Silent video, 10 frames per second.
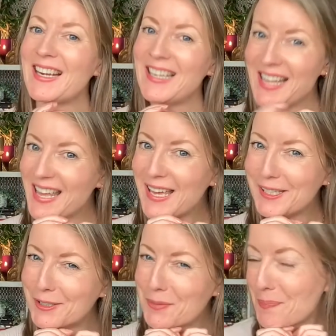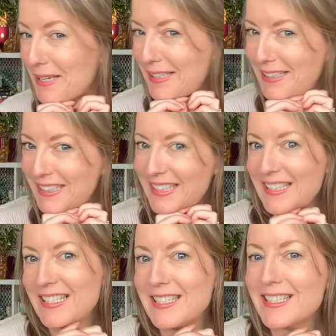little peek
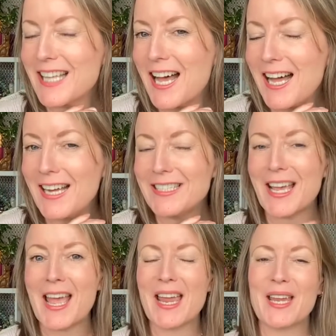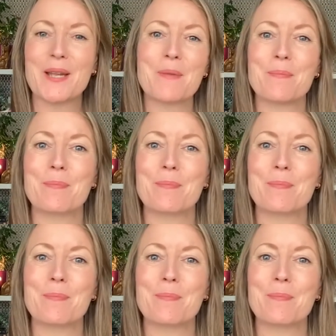inside a